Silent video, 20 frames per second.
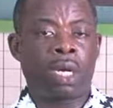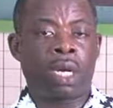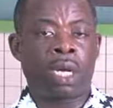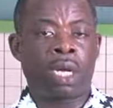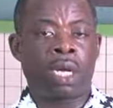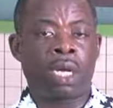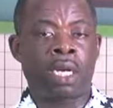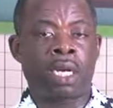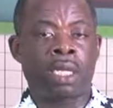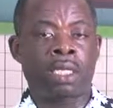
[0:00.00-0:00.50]

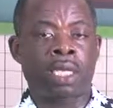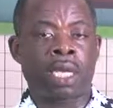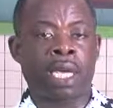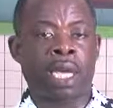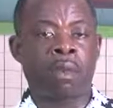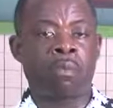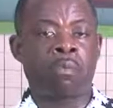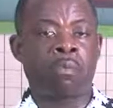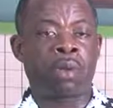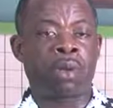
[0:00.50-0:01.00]
And then the
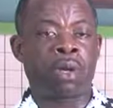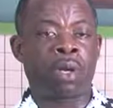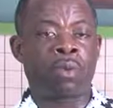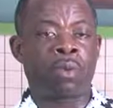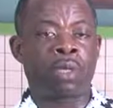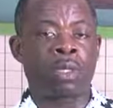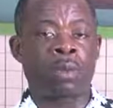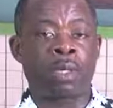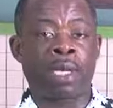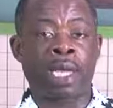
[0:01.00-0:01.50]
second period,
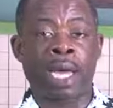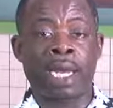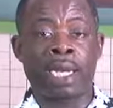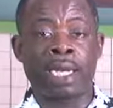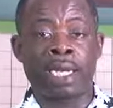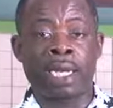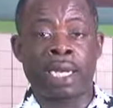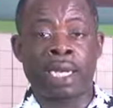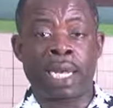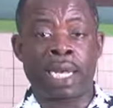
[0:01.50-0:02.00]
which began
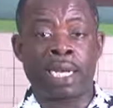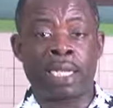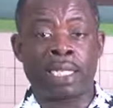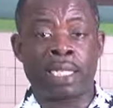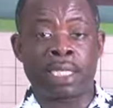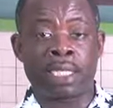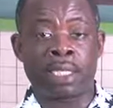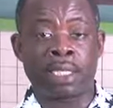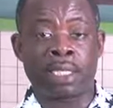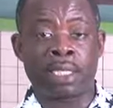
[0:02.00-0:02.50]
in the
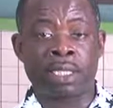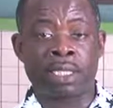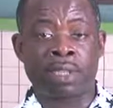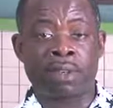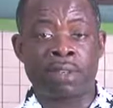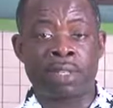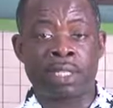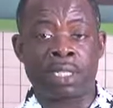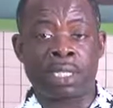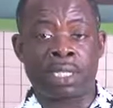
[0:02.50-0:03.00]

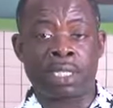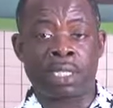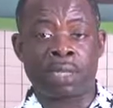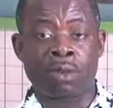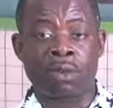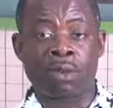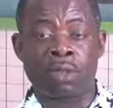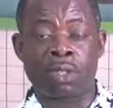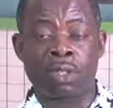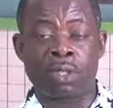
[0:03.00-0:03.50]
1970s
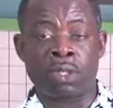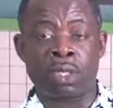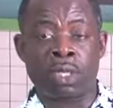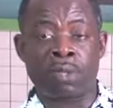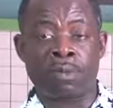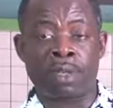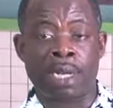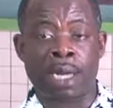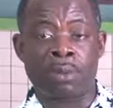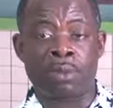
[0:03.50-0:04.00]
and continued
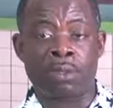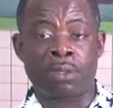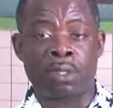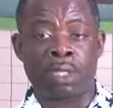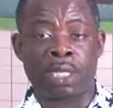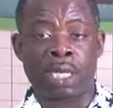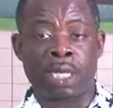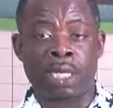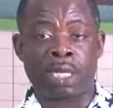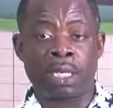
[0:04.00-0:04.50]
even up to
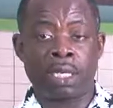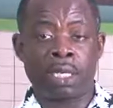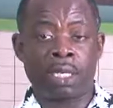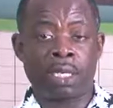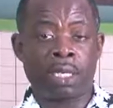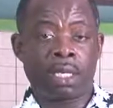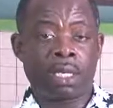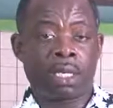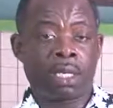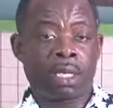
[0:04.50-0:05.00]
today.
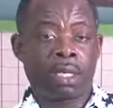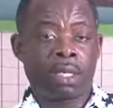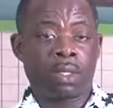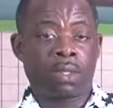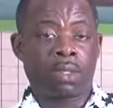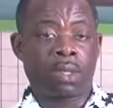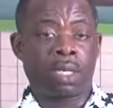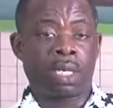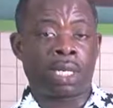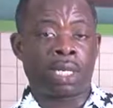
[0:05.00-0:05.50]

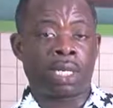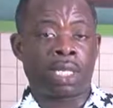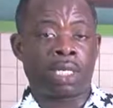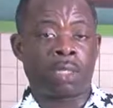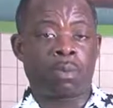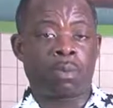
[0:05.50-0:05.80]
So under this